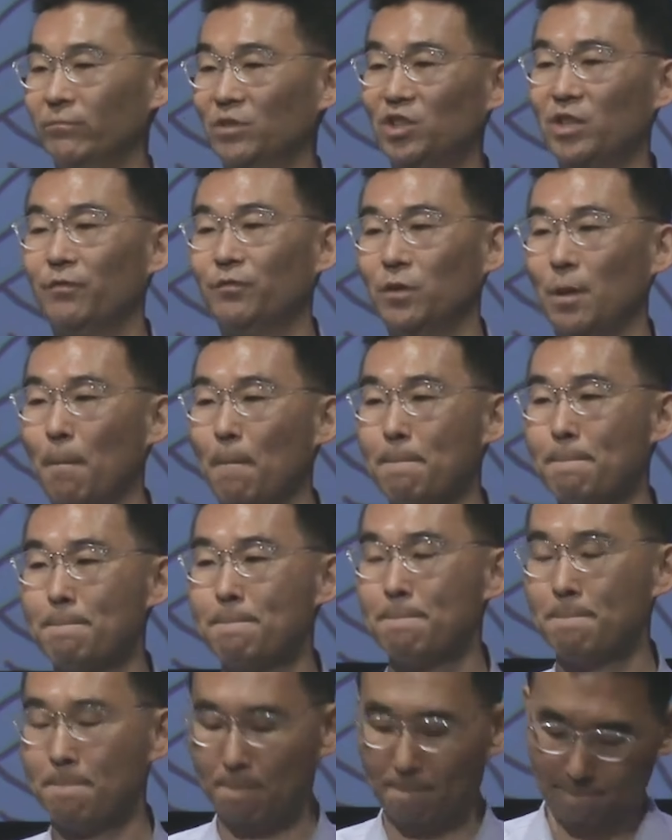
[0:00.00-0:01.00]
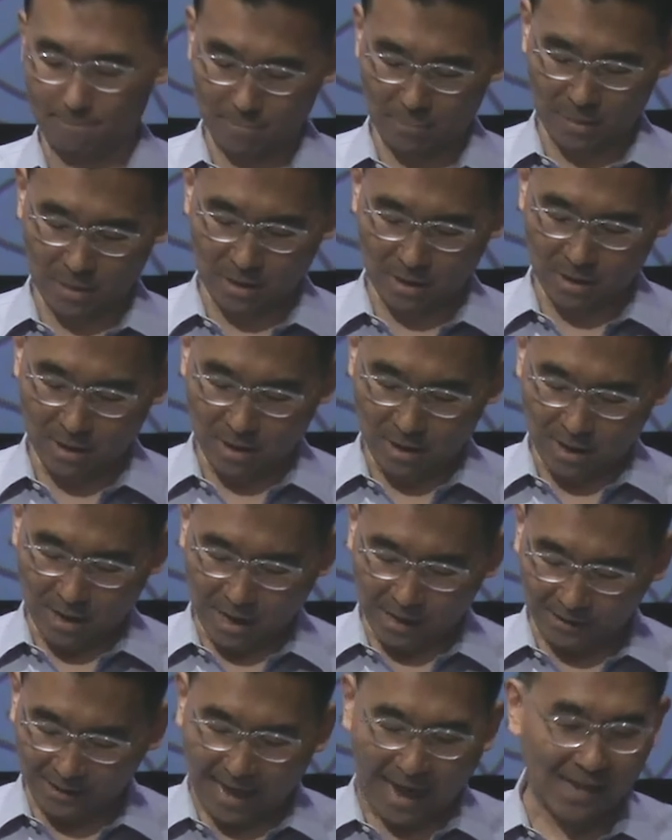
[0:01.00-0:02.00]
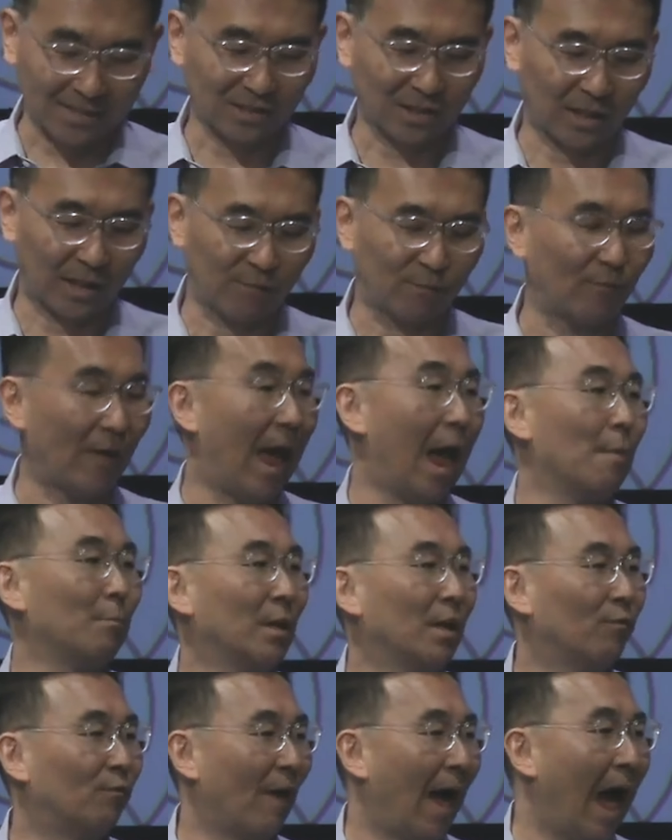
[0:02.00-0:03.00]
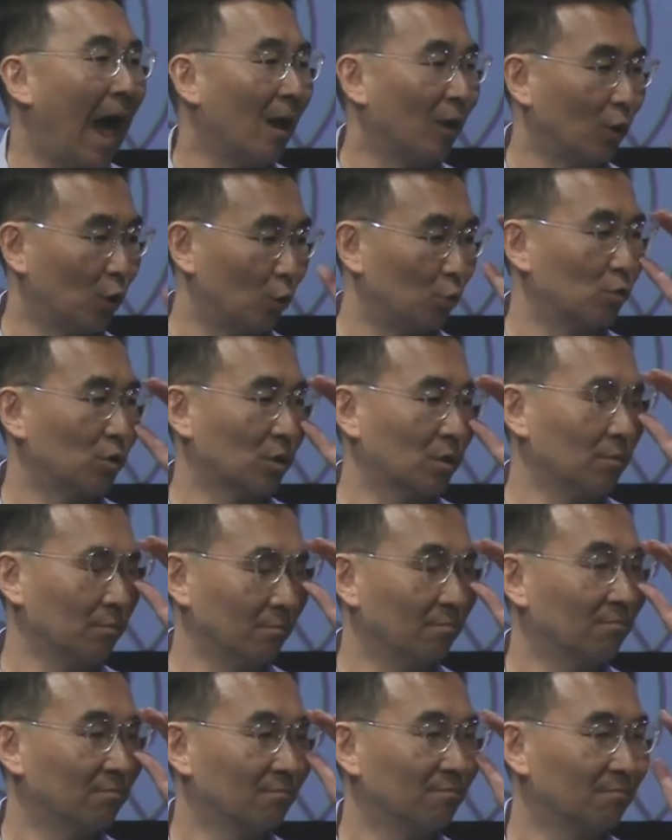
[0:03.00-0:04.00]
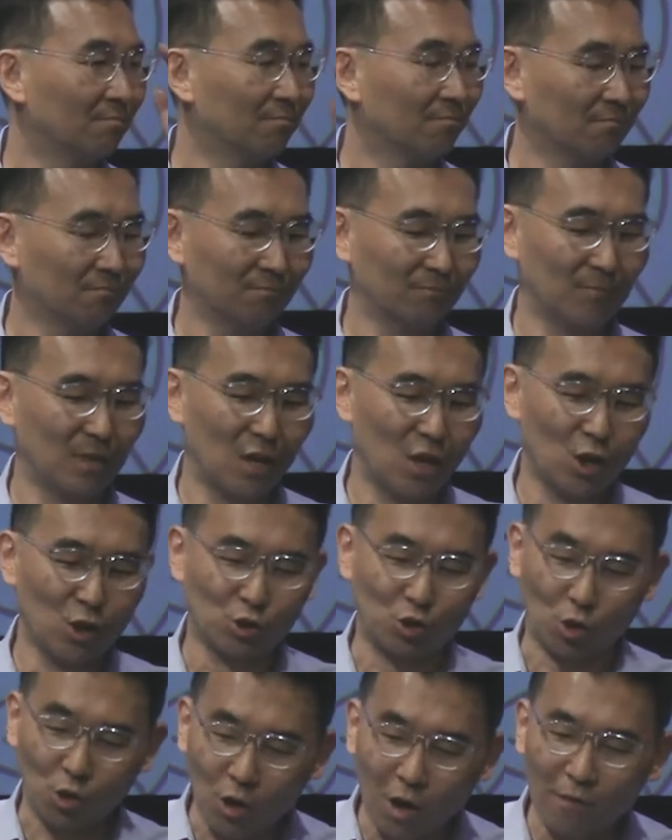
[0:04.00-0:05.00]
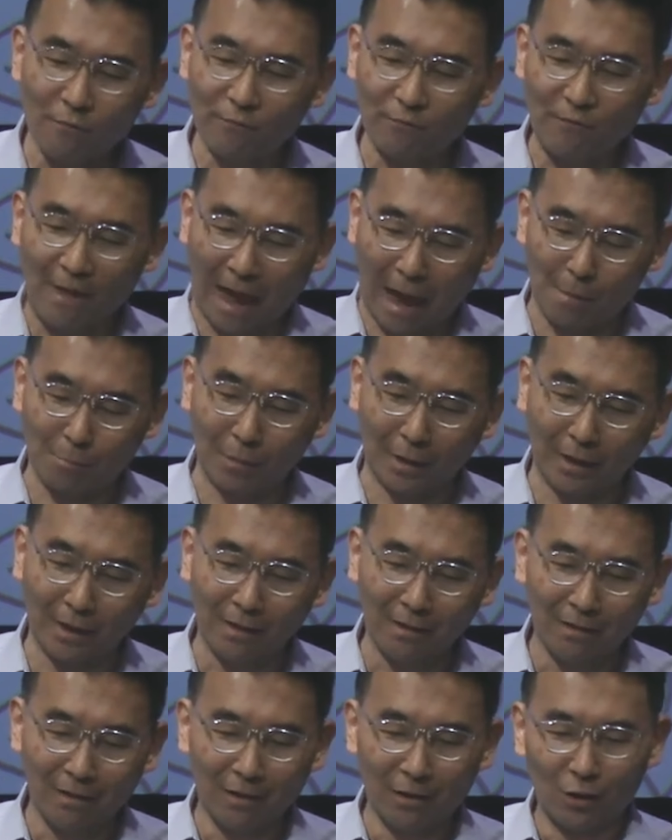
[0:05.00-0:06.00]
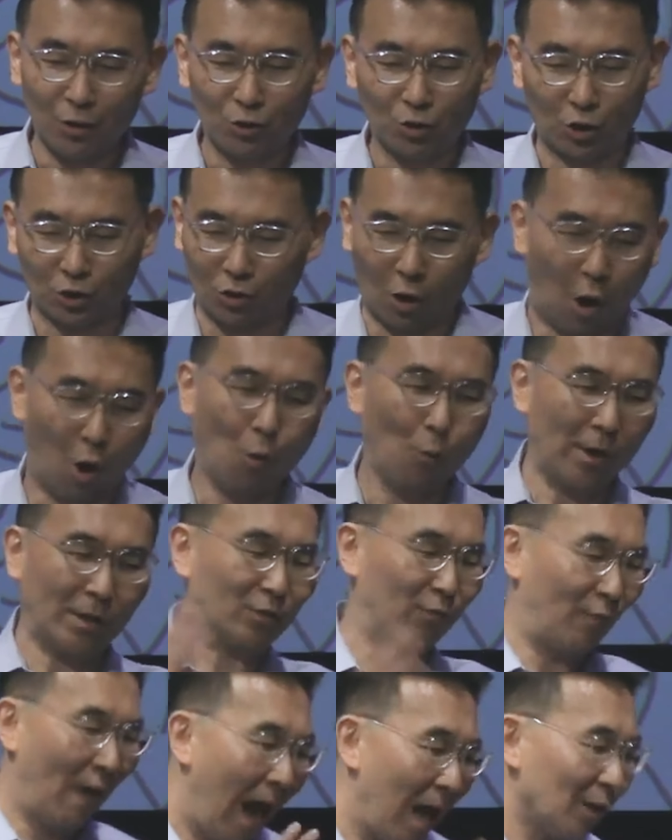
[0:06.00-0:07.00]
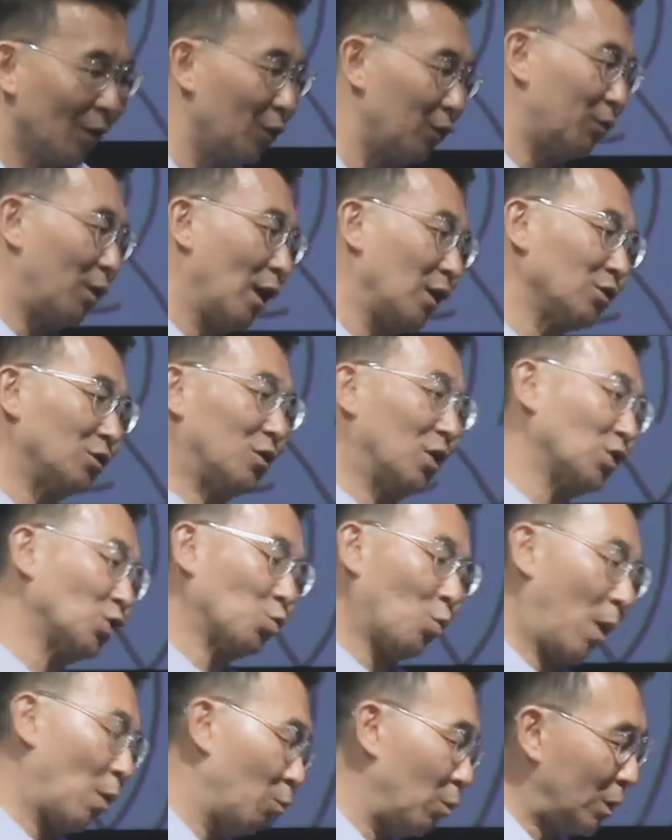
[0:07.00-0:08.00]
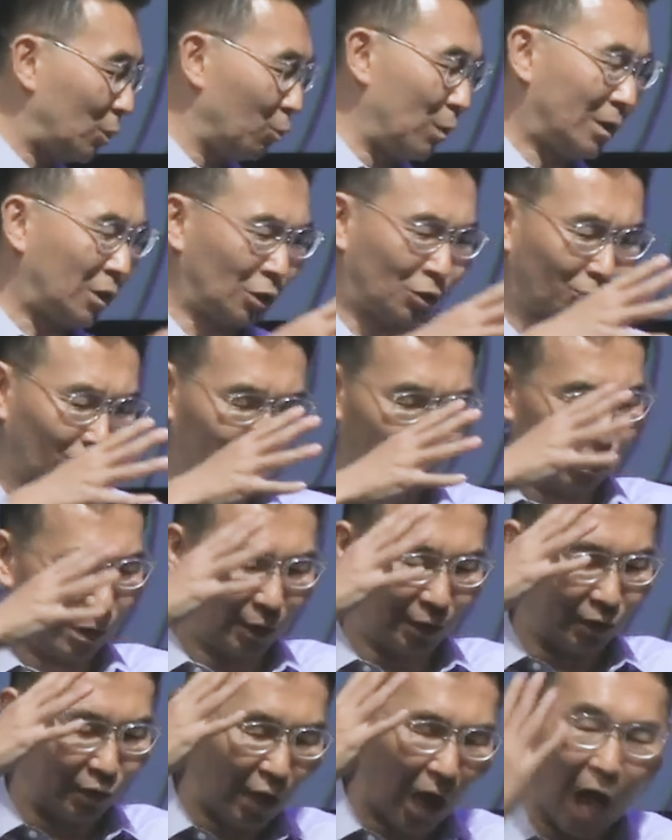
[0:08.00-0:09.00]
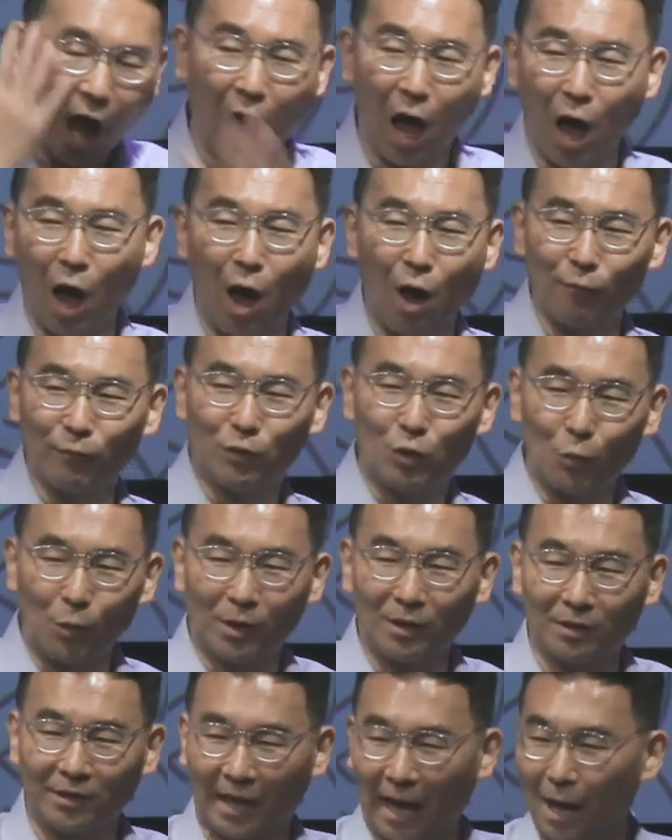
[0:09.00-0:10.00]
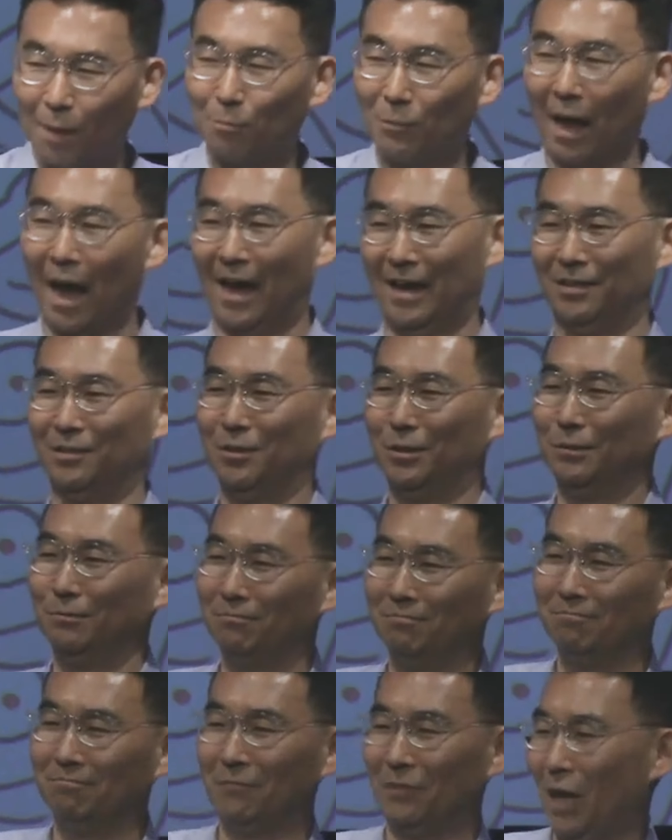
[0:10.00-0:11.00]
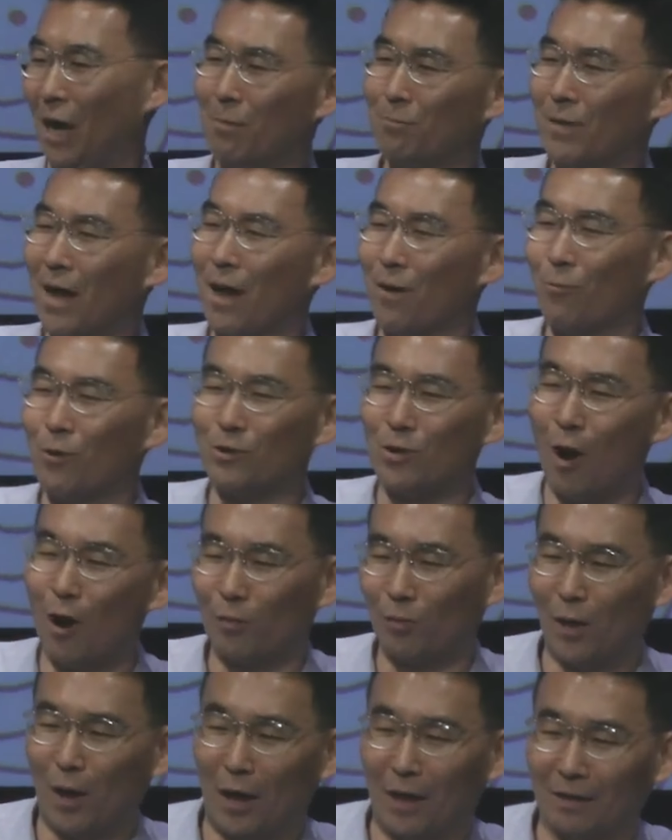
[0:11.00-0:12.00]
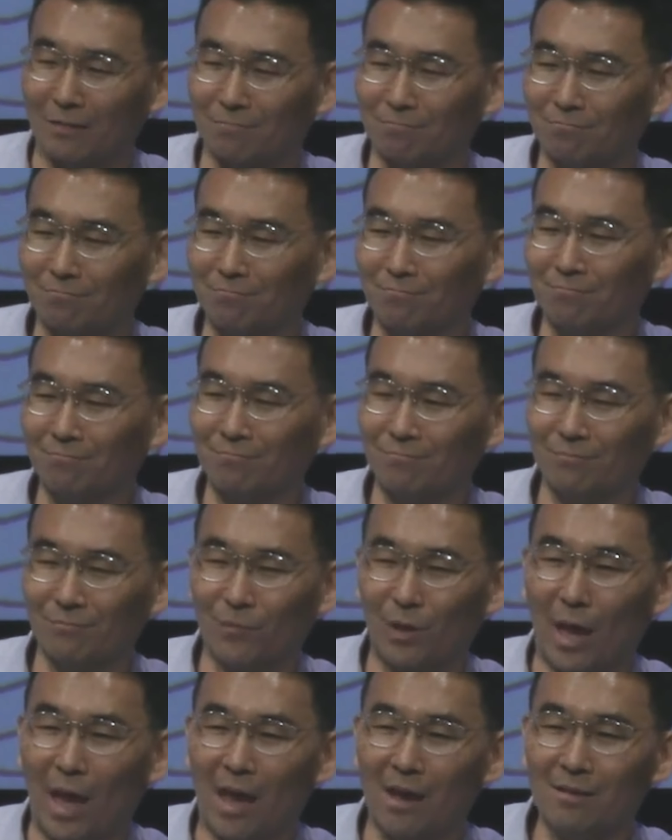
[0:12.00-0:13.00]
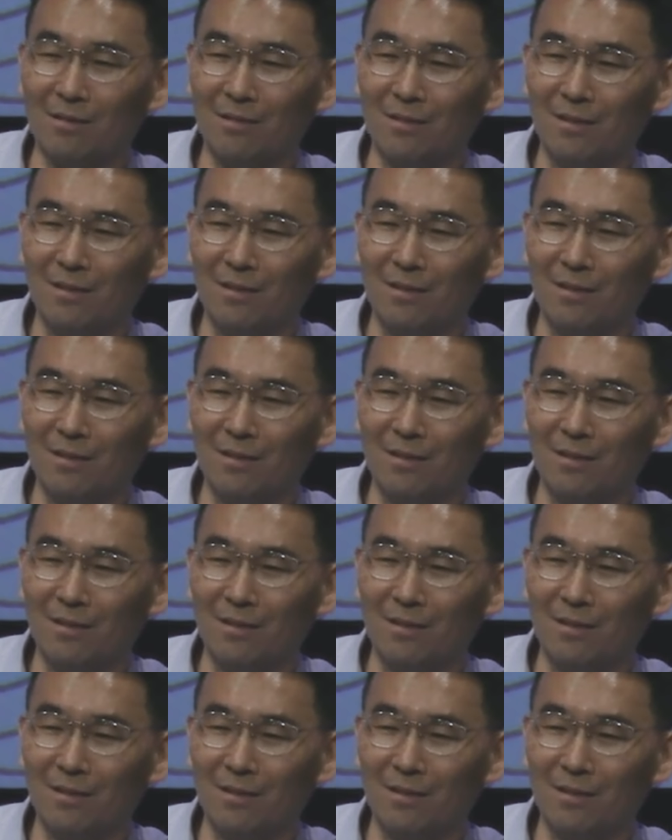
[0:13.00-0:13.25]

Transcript: Sift them. And lastly, family values. So your family just always valued things this way. We, we just, we love doing game night. Game night was our thing, okay?